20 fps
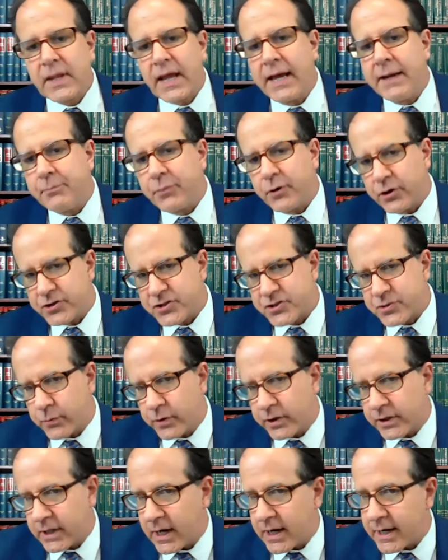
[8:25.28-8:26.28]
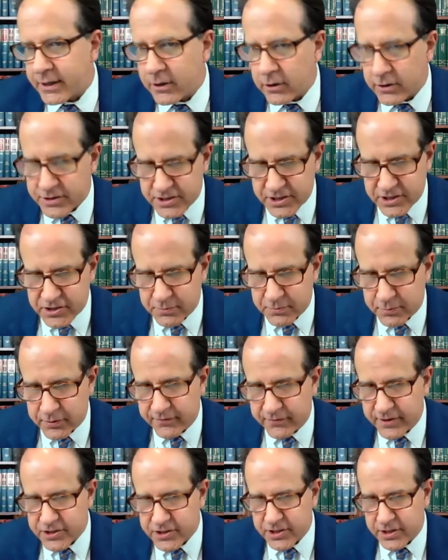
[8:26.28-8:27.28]
A person relying on such a
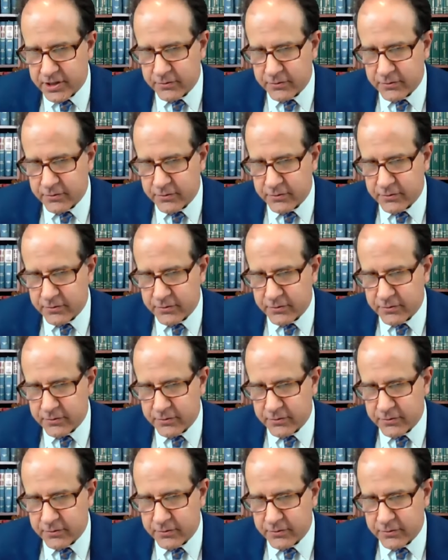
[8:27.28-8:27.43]
provision